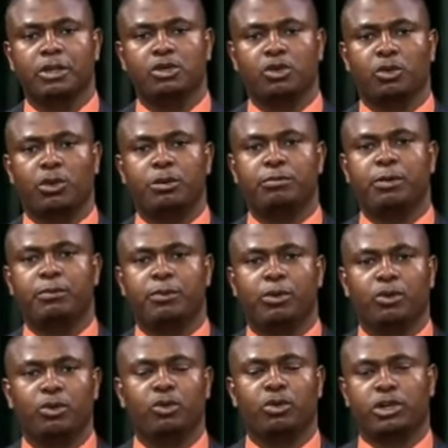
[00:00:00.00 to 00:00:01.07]
So when people
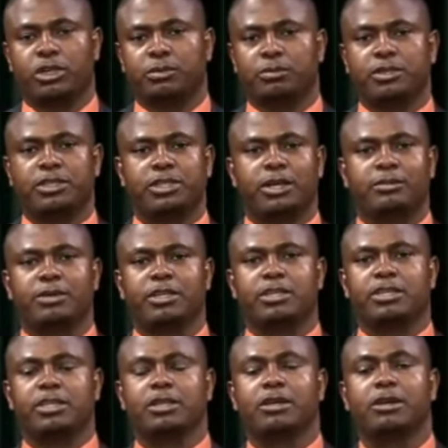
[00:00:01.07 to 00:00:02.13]
look at Mr.
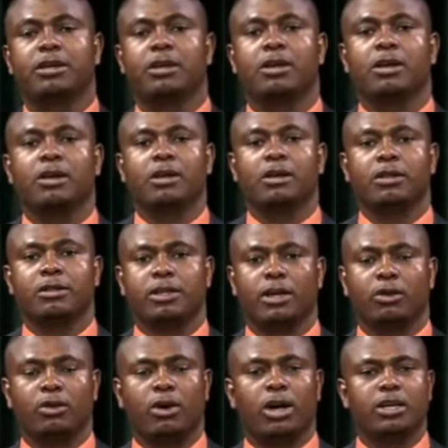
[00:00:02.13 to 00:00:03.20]
Biti, they
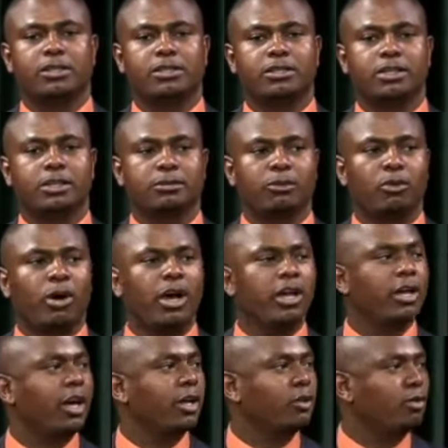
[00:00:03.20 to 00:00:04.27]
will ask him,
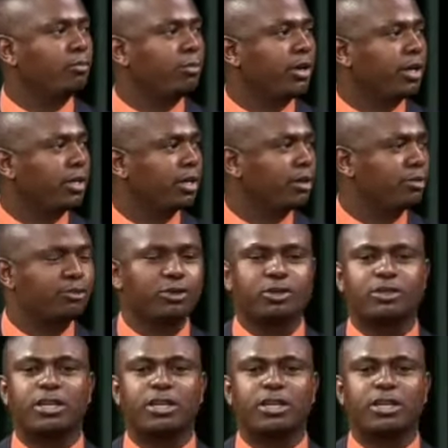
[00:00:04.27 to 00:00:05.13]
why are you begging for